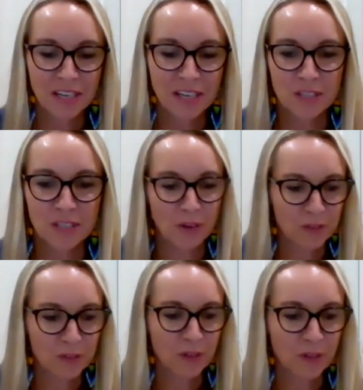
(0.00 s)
So,
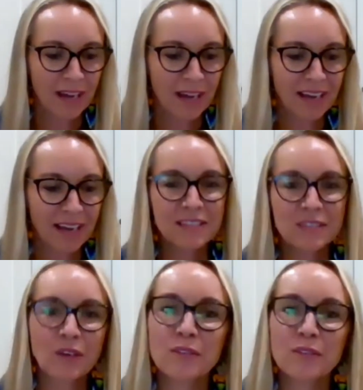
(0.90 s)
you know, I
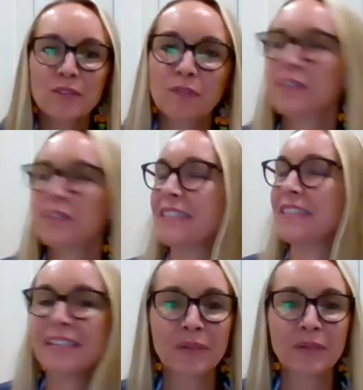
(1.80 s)
started off this
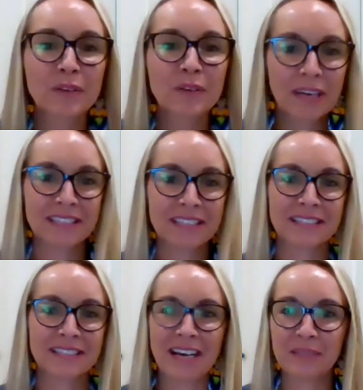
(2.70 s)
year with great
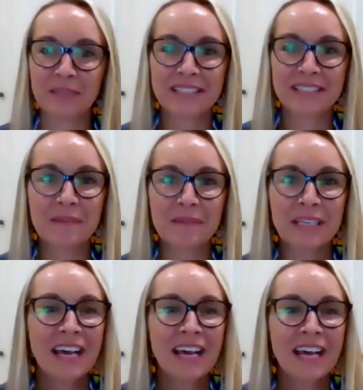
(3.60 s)
excitement. I mean,